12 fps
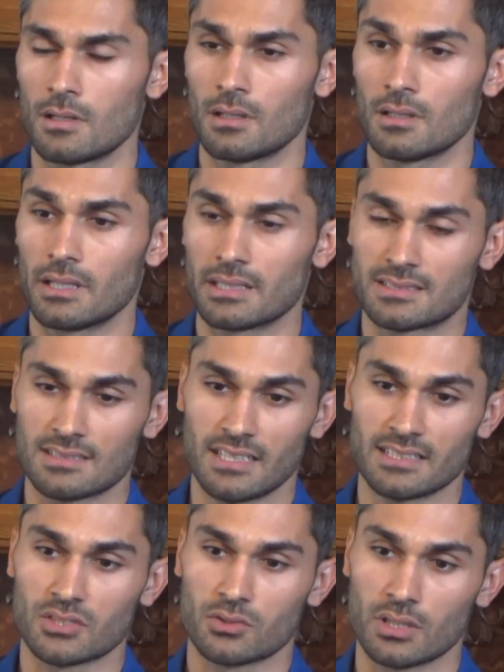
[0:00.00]

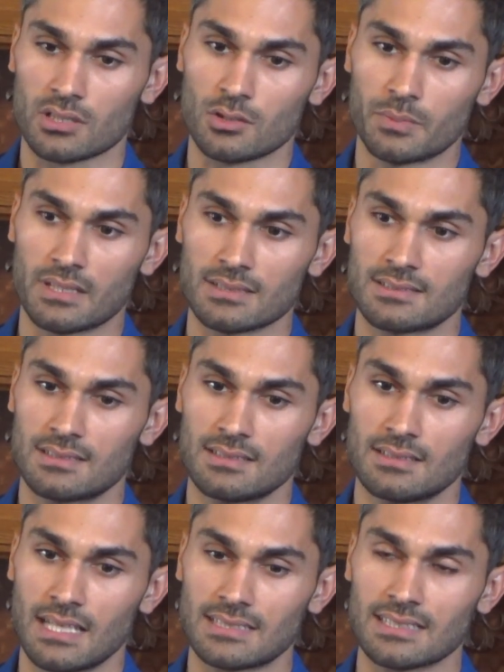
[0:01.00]
It's critical because
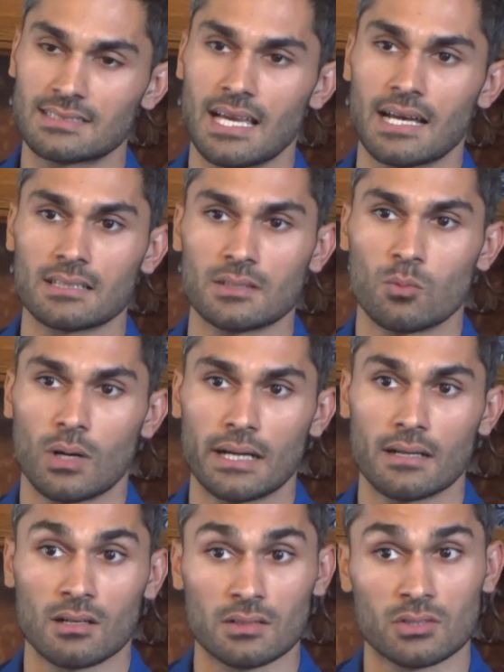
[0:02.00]
that's exactly why
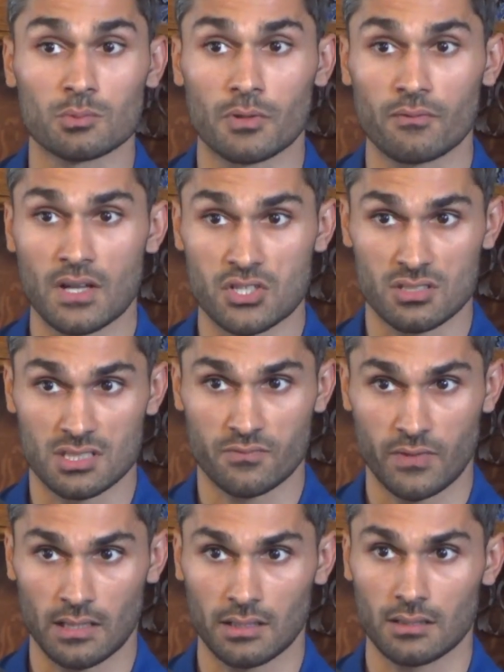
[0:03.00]
our legal profession is
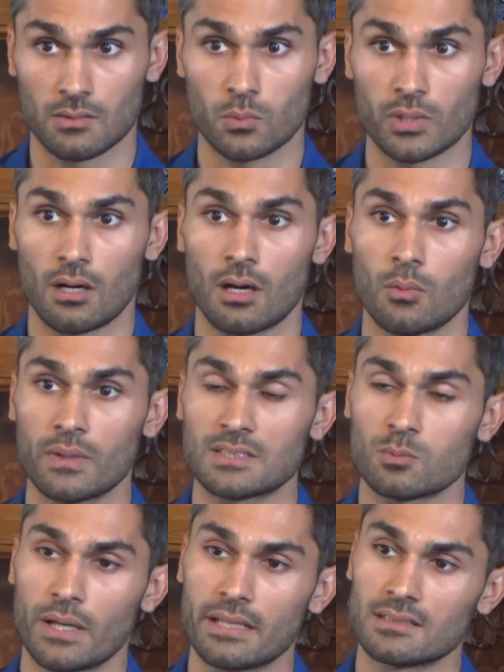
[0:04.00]
failing. We always
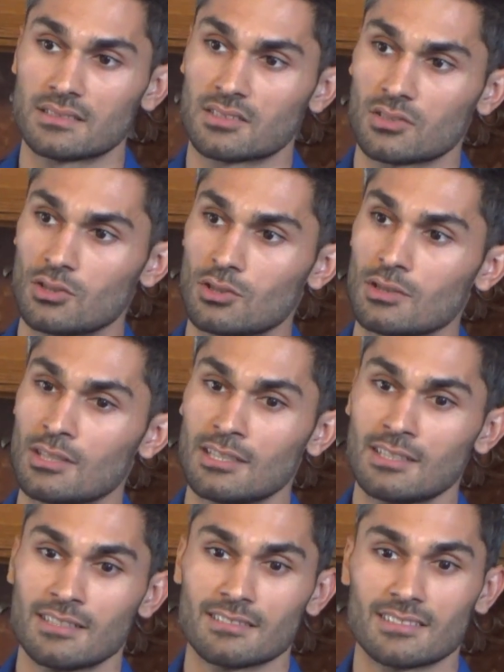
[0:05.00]
wait until
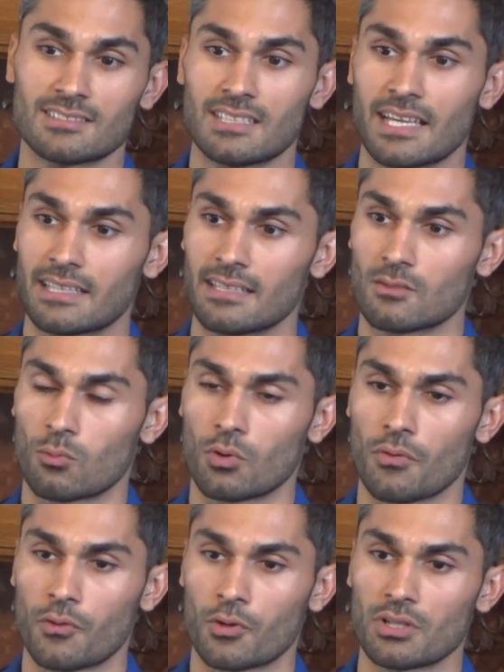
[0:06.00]
the 2nd or
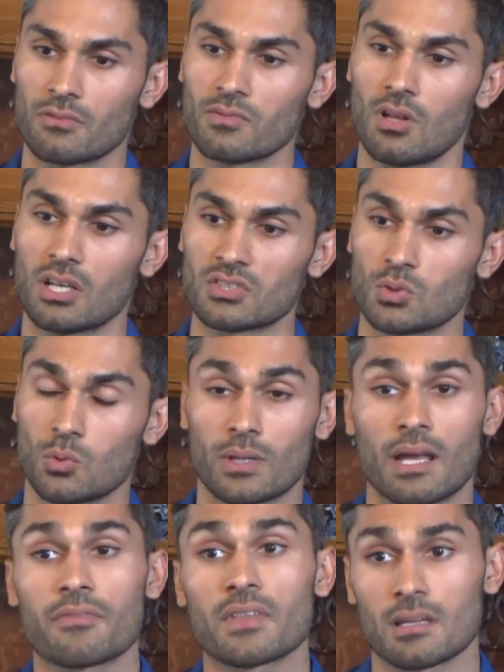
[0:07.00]
3rd year of law school. When
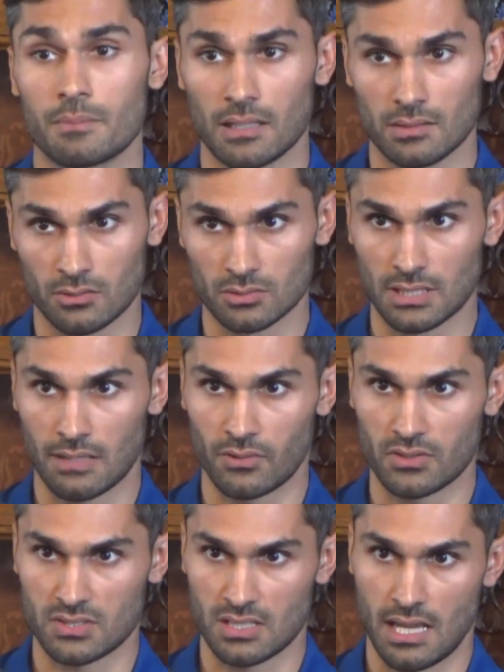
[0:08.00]
I think about legal
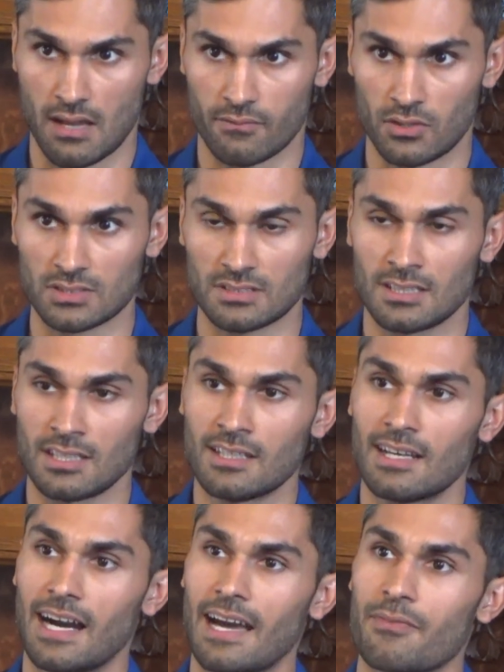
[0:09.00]
diversity efforts,
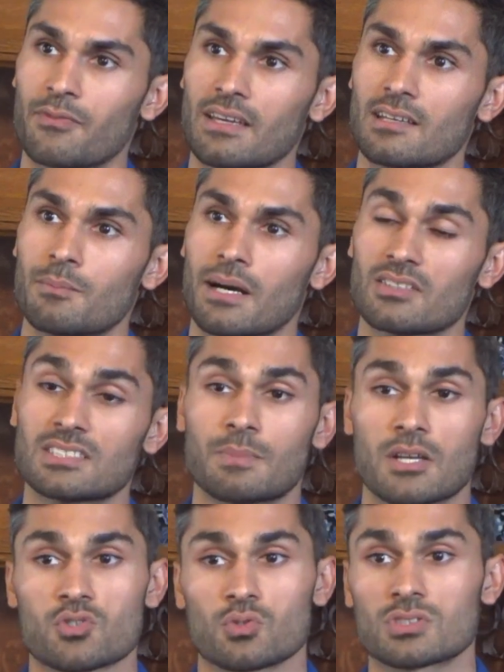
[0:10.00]
I think about a
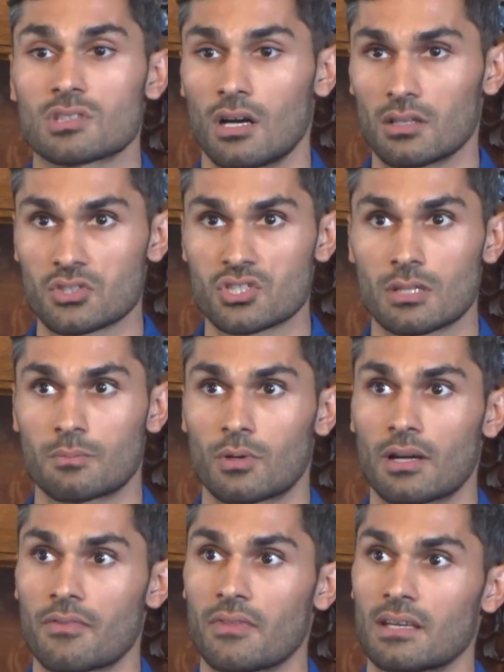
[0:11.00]
special scholarship, or
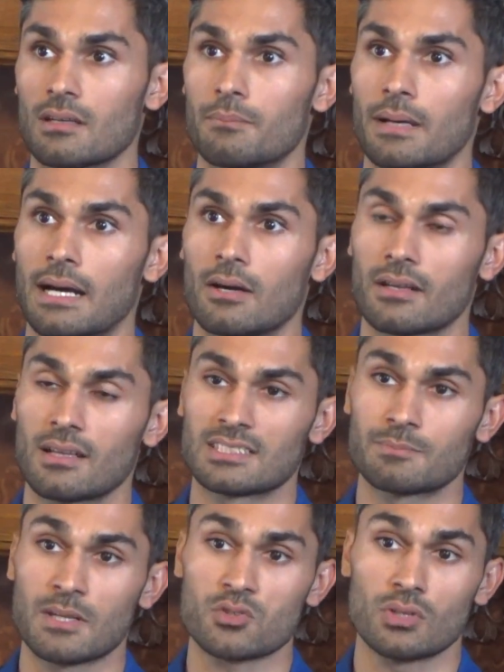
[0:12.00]
I think about a
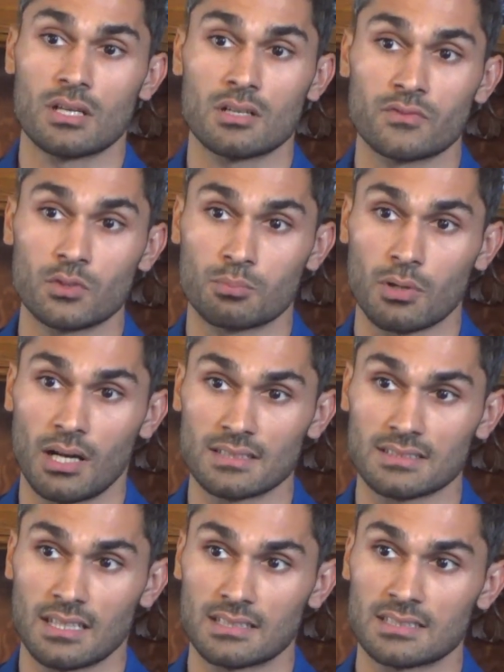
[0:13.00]
special interview
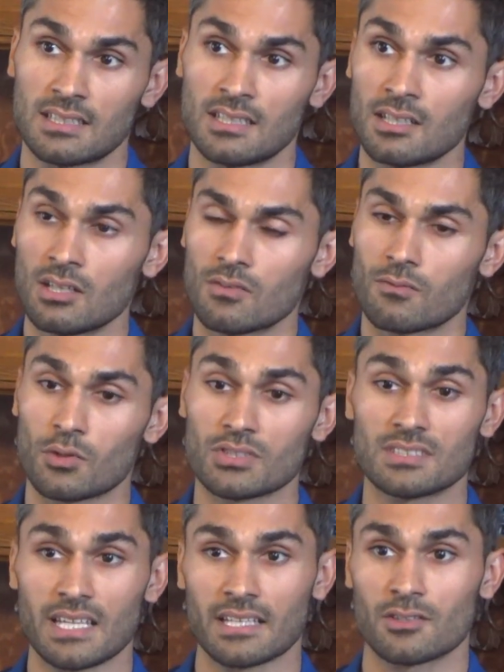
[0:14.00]
process for
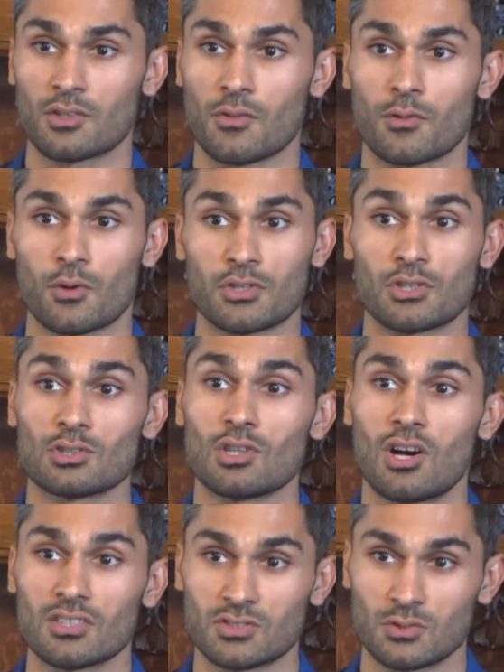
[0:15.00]
2nd or 3rd year
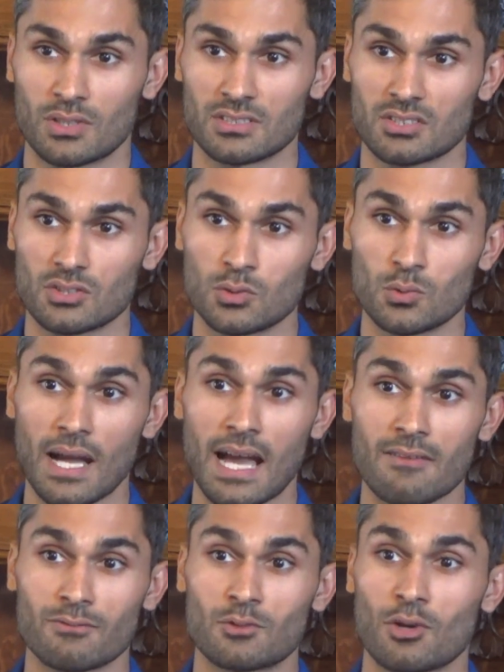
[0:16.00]
law students who
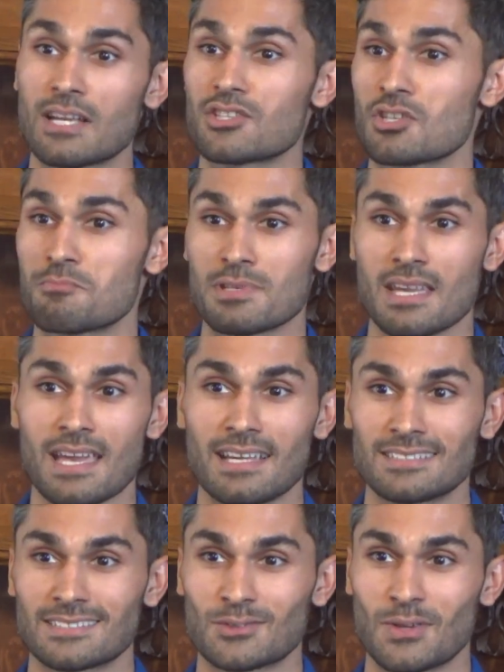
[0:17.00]
have great
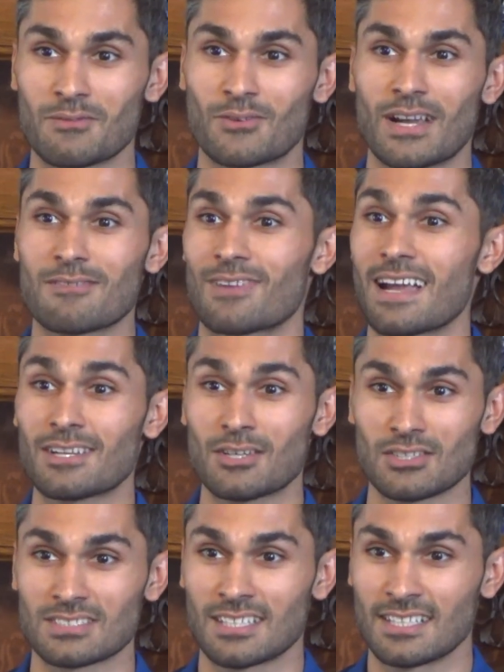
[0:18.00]
GPAs, who have great
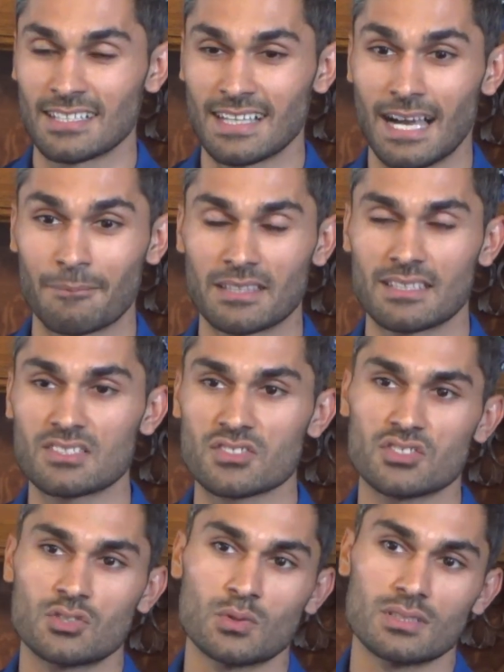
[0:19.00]
records. I mean, these are
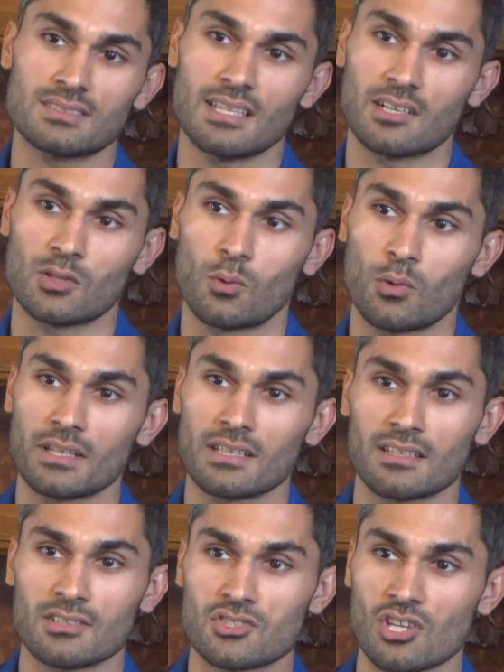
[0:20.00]
students that are going to get
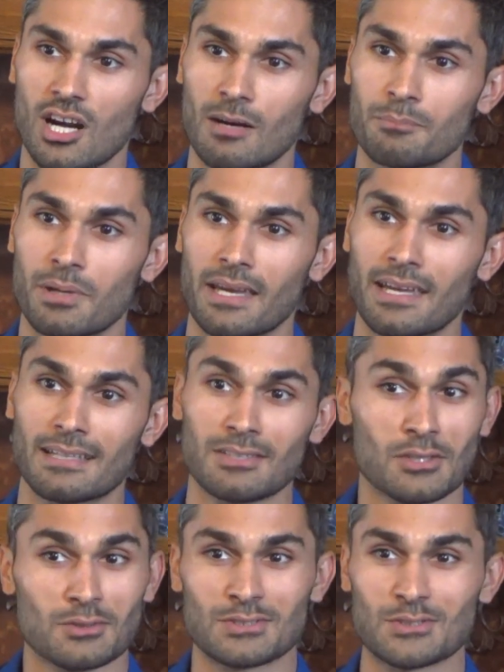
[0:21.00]
a job paying,
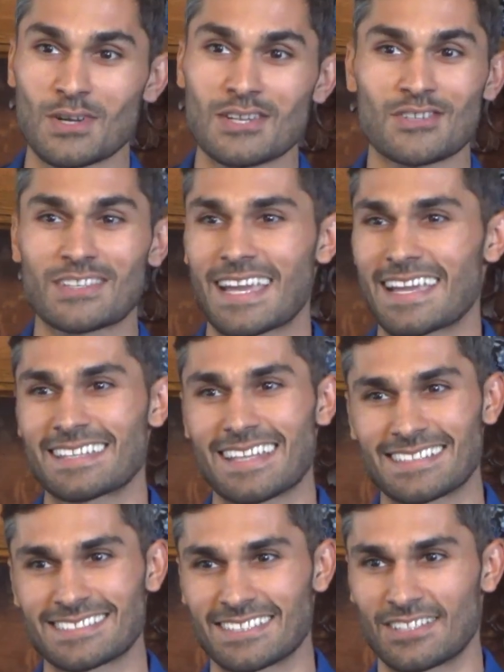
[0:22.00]
$200K
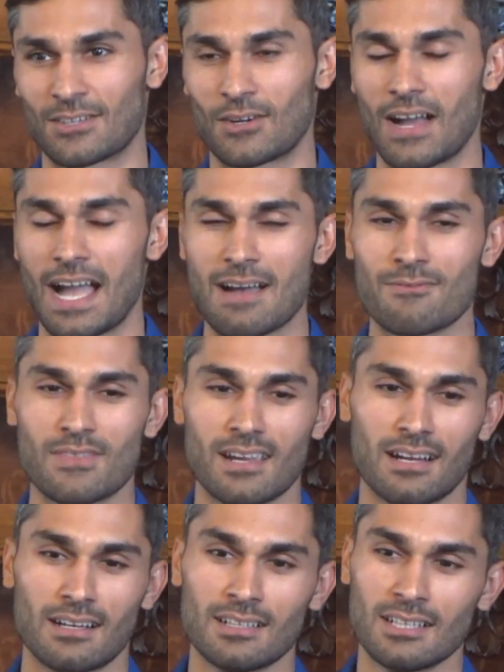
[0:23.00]
next year, or have
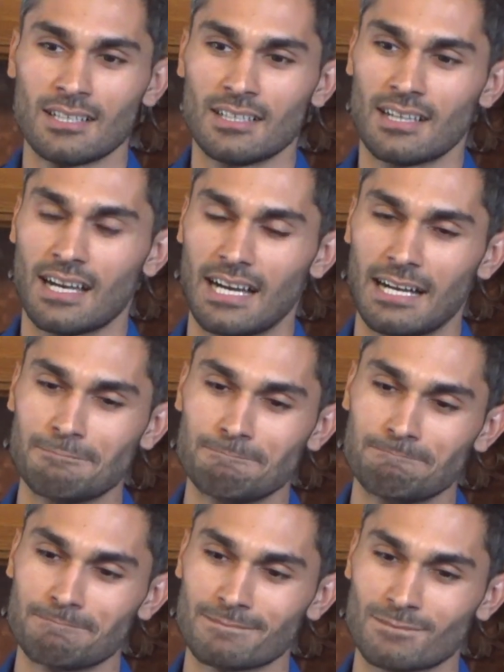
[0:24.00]
their
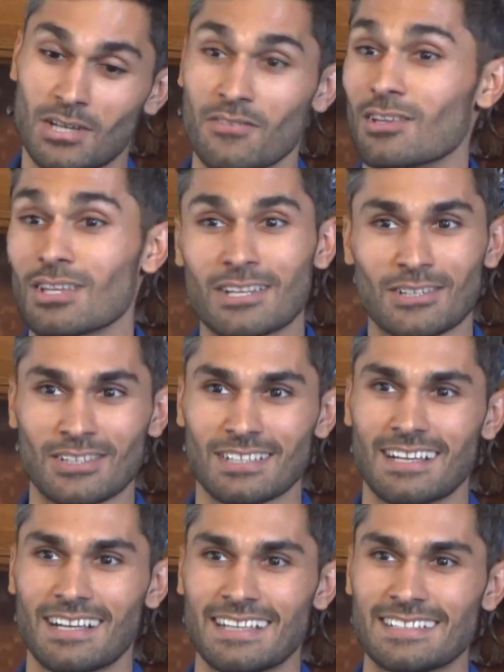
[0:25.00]
run of the litter
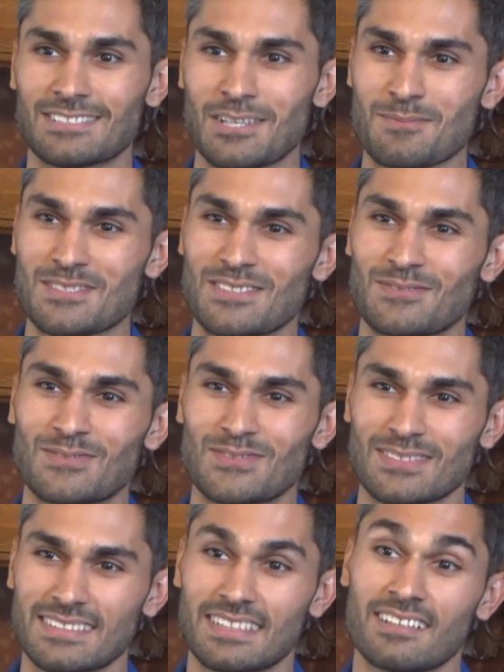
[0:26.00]
in terms of
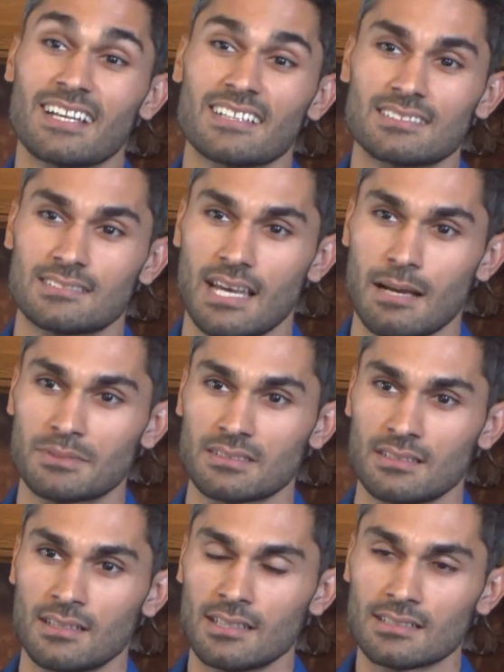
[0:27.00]
their next steps.
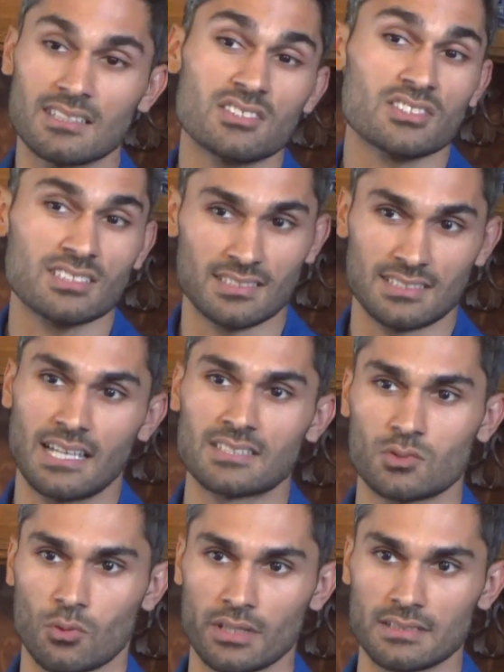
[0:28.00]
These are success
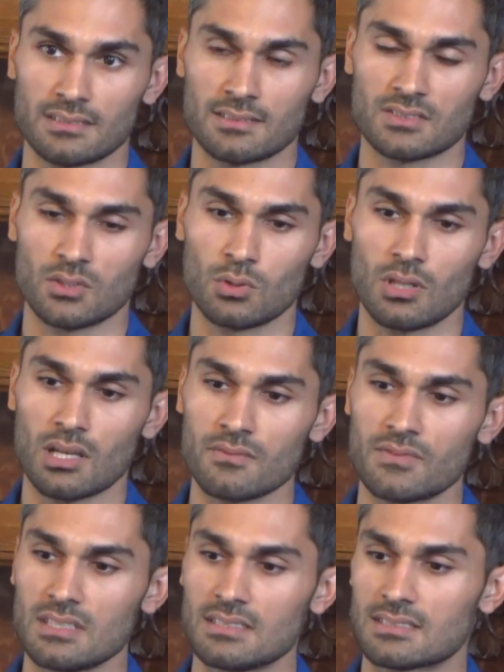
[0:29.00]
stories. So a lot of
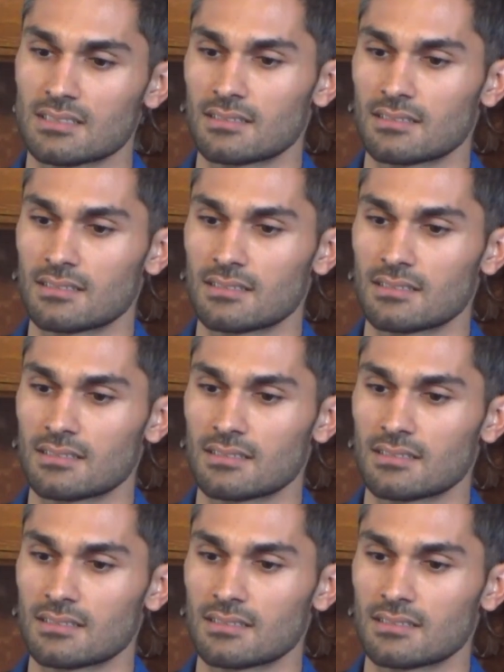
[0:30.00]
these,